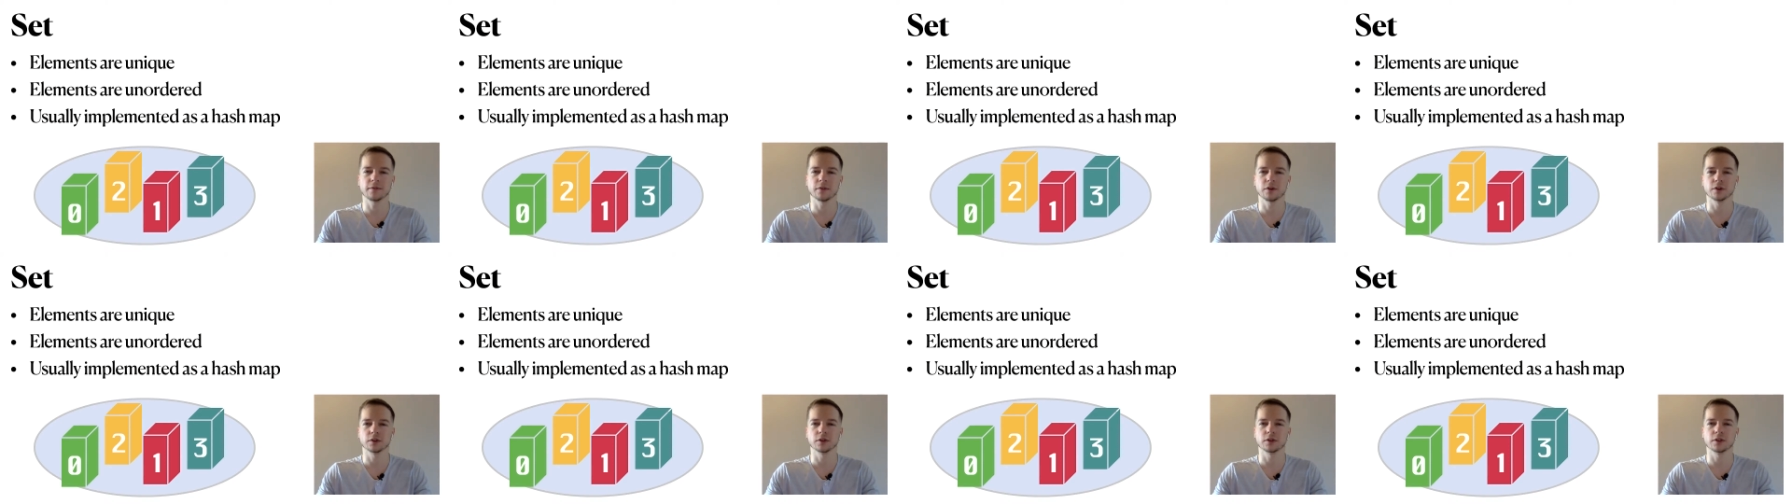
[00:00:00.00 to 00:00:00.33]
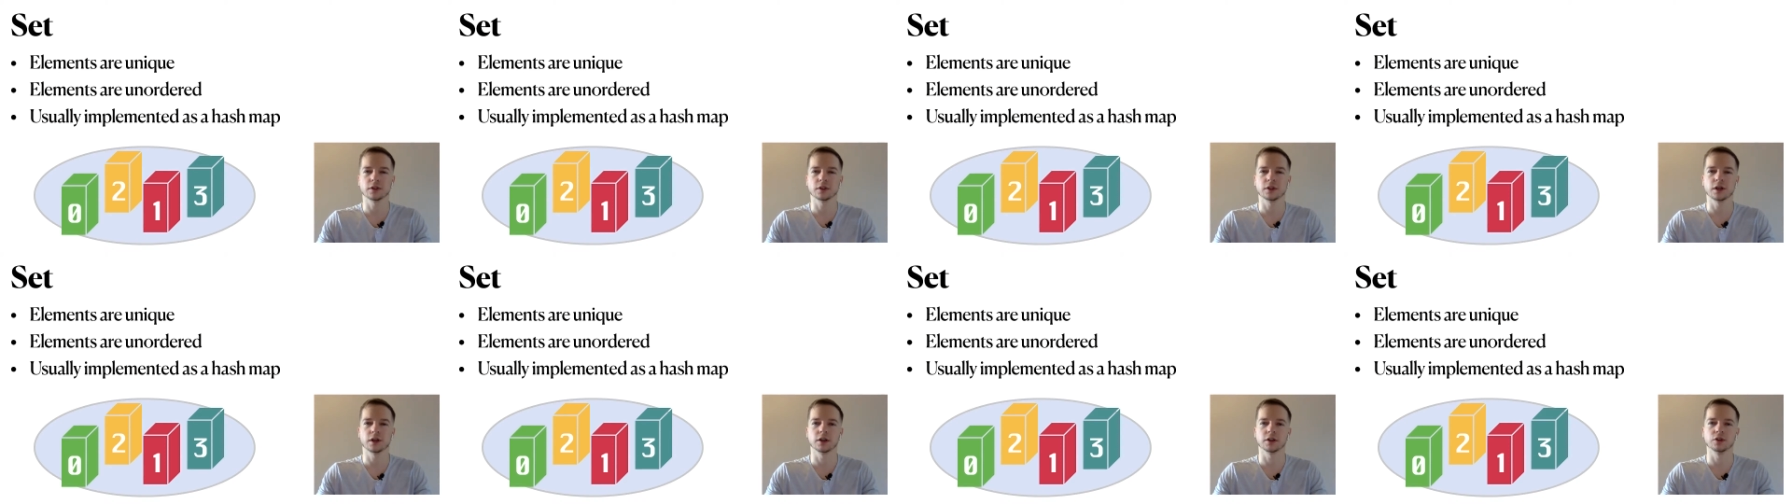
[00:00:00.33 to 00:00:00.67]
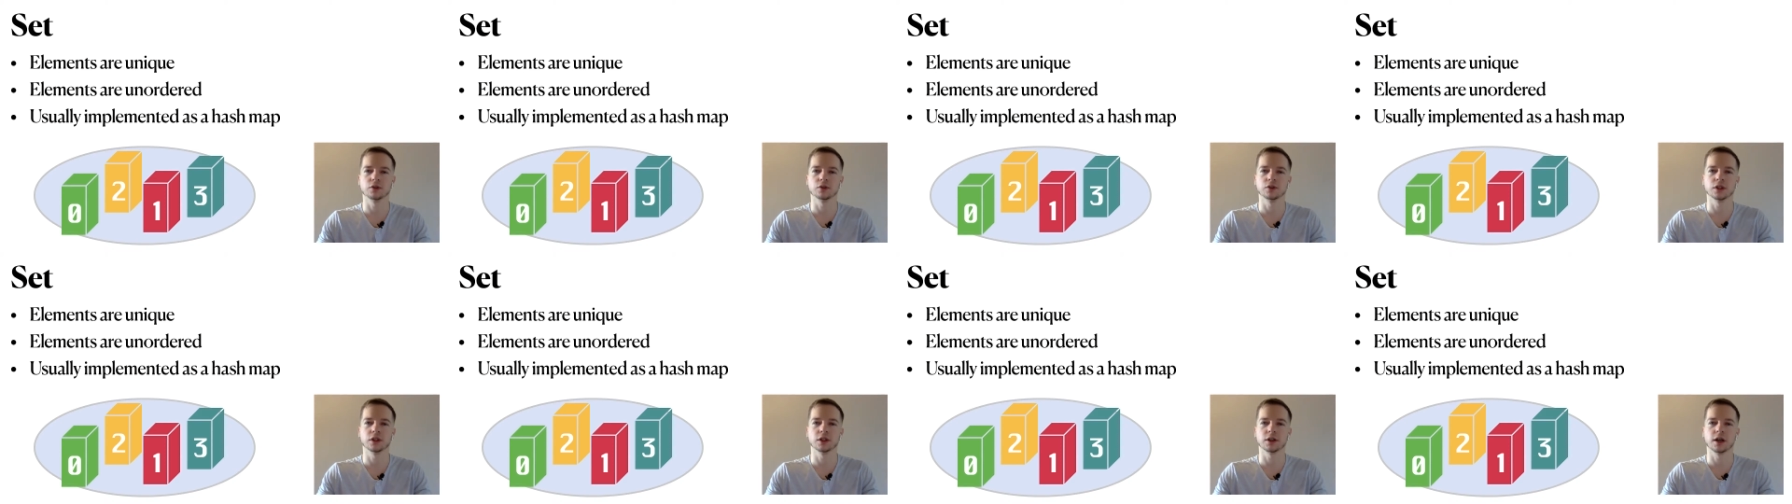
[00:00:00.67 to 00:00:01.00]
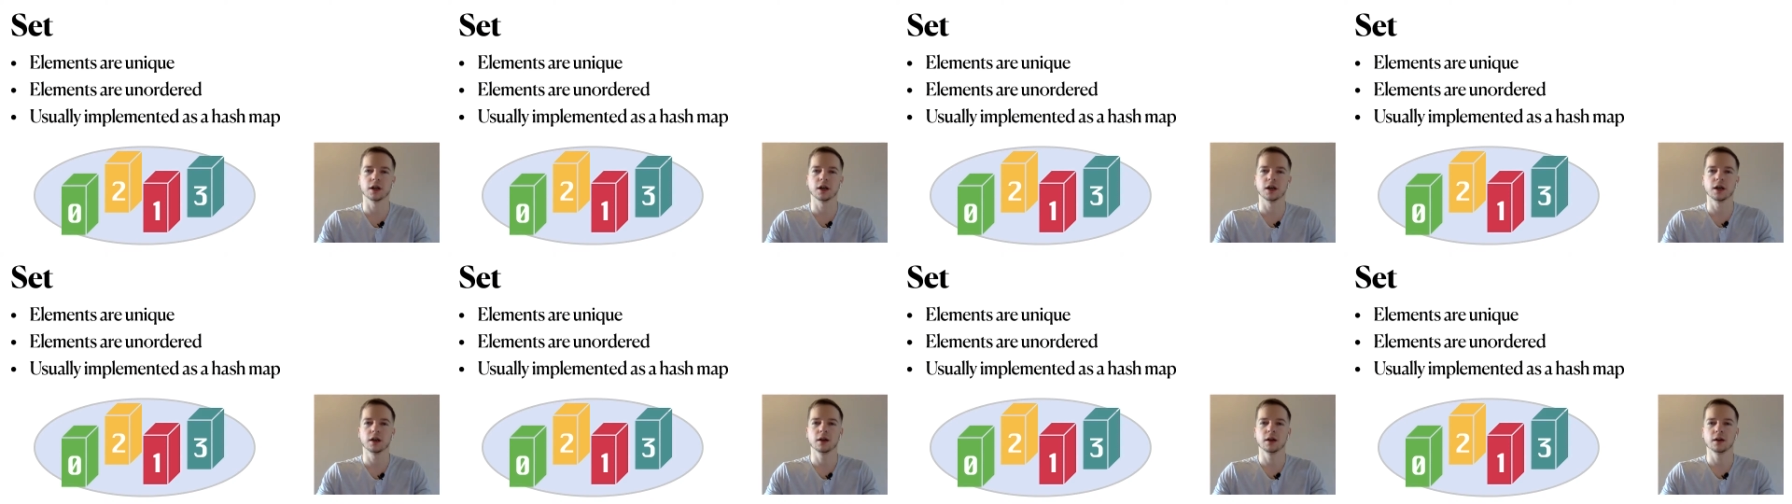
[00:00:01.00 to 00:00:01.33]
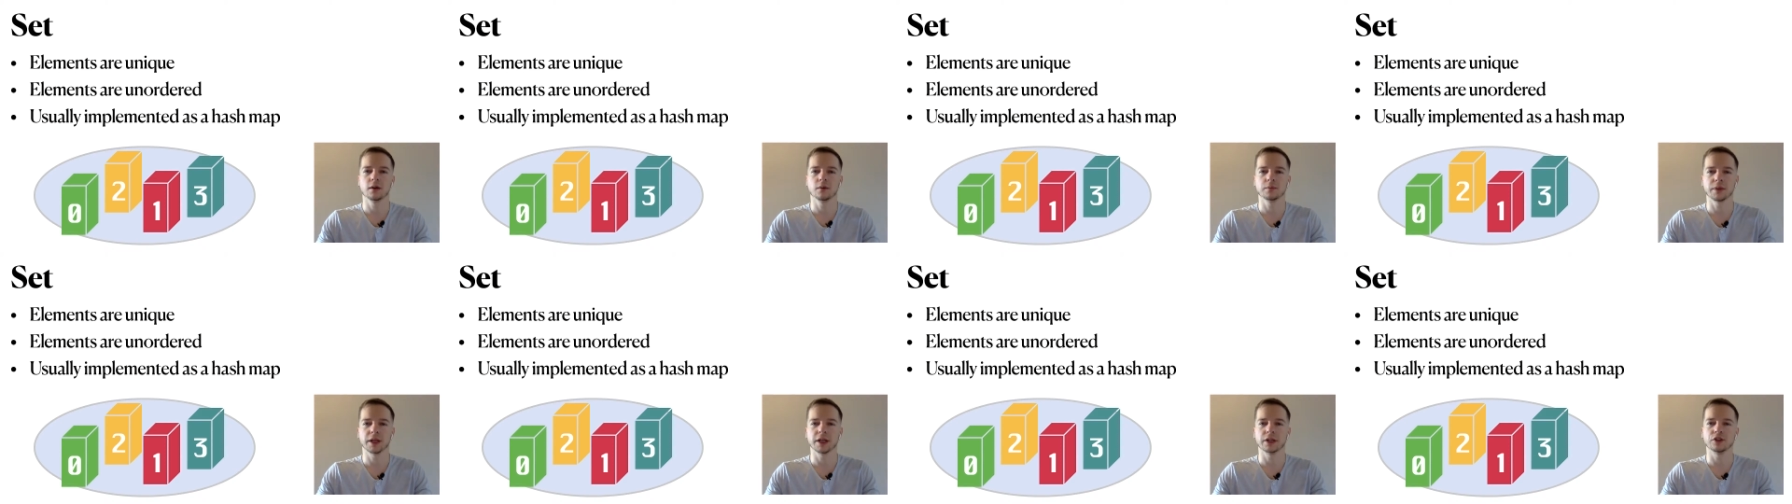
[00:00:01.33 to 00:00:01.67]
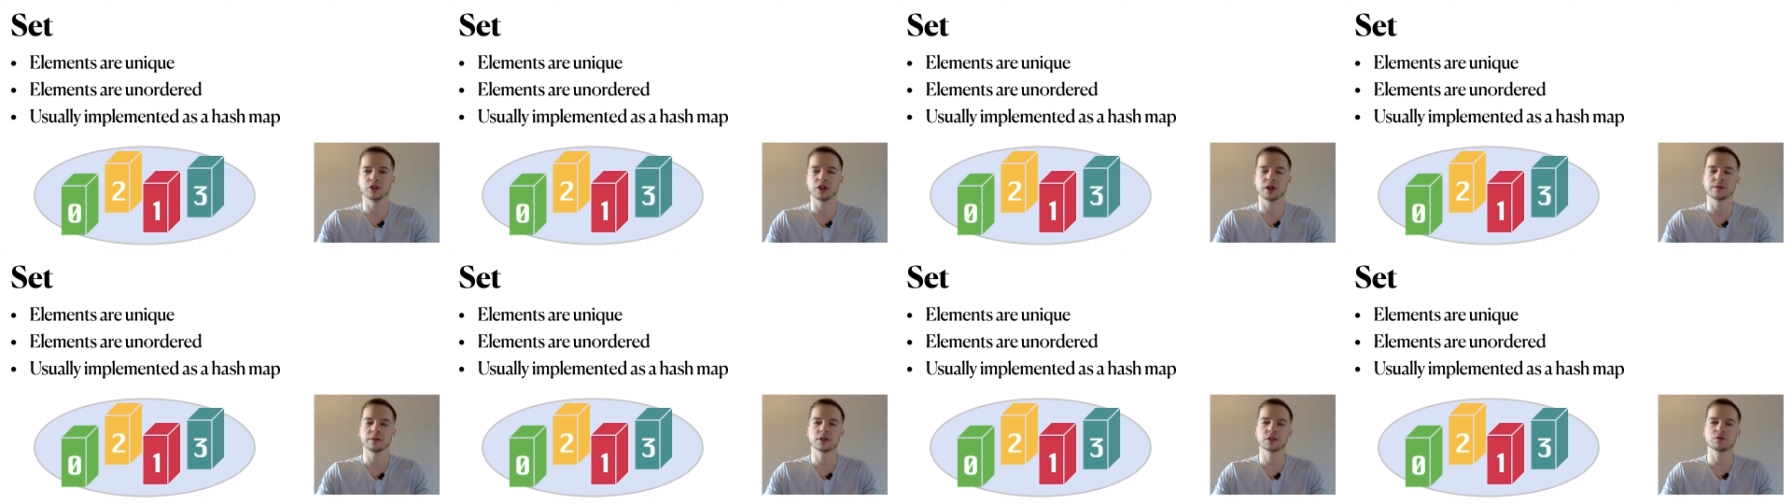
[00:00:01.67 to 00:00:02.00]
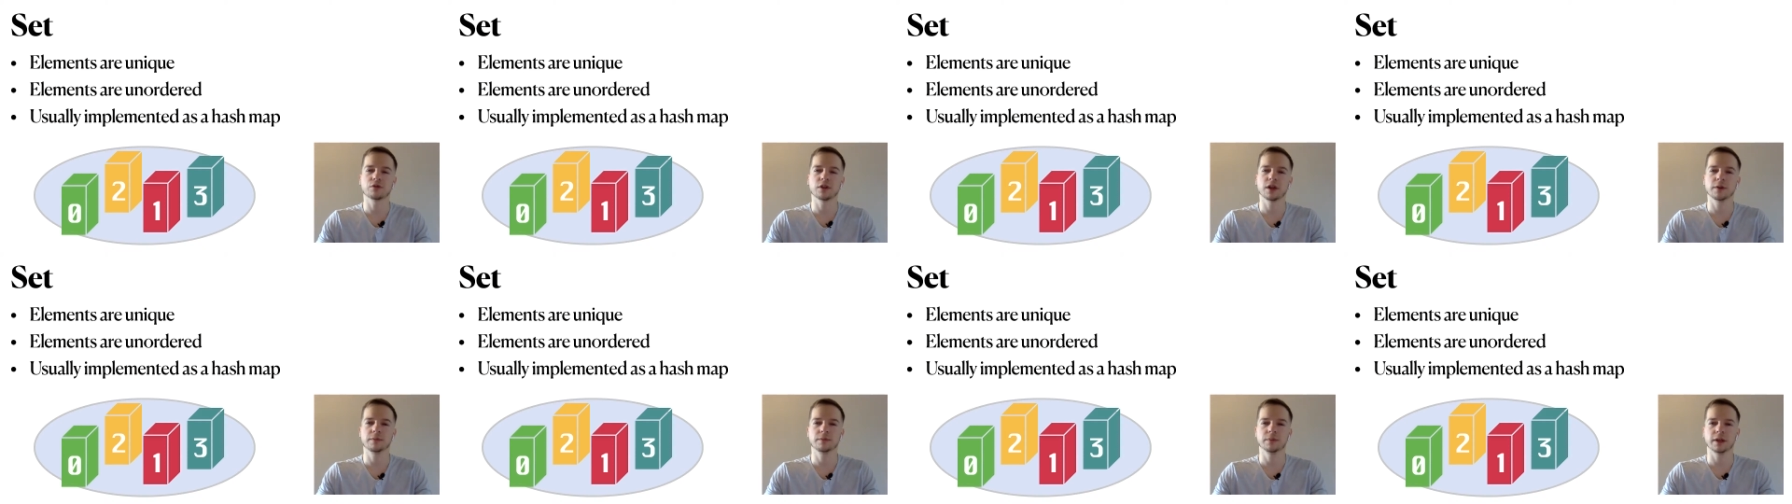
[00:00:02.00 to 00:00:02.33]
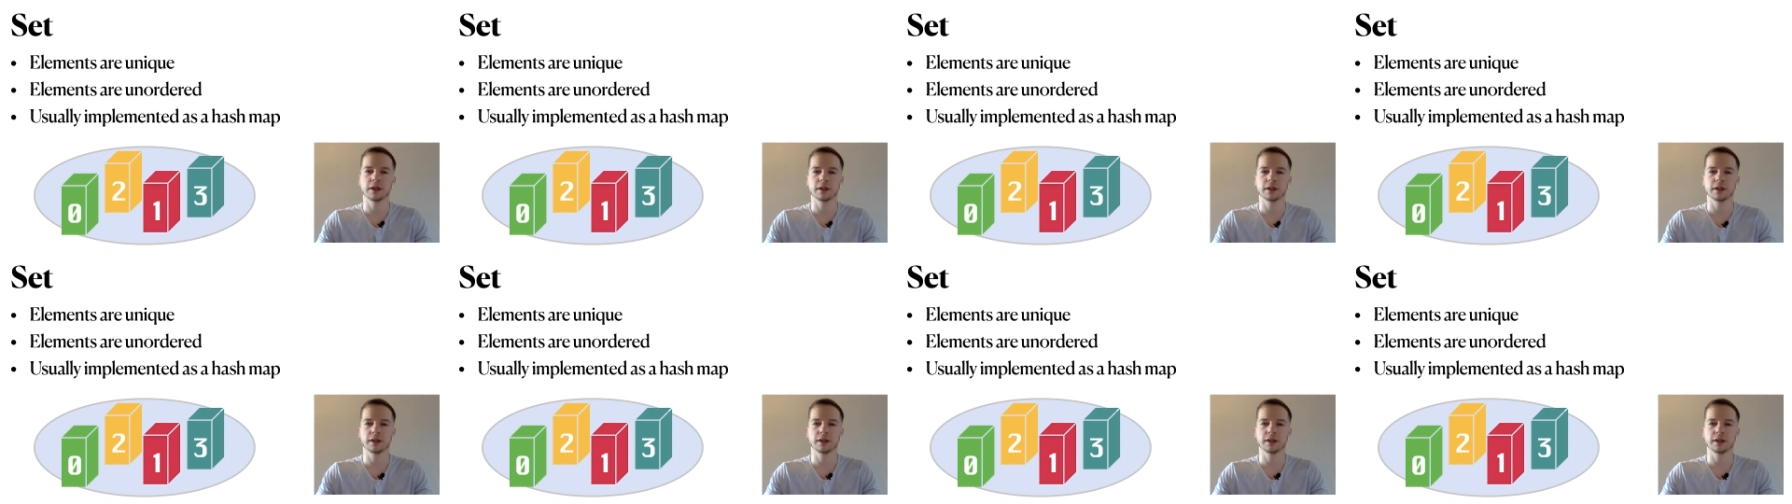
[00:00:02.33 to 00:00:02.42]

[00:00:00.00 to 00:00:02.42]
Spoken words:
First, using plain JavaScript,